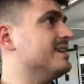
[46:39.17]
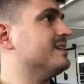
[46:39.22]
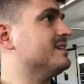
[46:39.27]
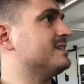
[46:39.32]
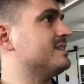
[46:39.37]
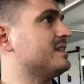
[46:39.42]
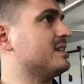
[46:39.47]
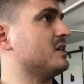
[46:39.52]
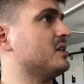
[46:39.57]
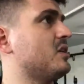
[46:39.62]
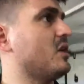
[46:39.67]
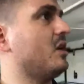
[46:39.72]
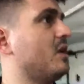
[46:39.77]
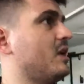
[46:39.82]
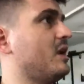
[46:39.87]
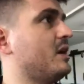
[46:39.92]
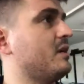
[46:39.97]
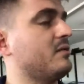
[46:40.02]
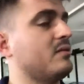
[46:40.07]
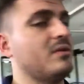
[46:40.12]
Second coat
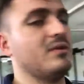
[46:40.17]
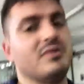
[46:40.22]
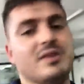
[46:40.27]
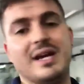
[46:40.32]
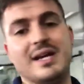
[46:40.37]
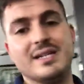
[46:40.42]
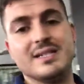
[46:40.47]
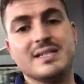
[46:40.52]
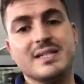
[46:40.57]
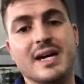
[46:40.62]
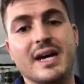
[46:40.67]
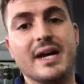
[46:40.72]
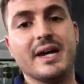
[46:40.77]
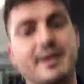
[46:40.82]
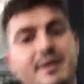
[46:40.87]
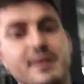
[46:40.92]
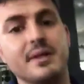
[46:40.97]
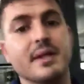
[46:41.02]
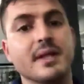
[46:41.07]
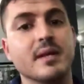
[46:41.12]
later on that
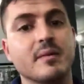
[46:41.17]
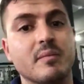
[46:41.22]
day.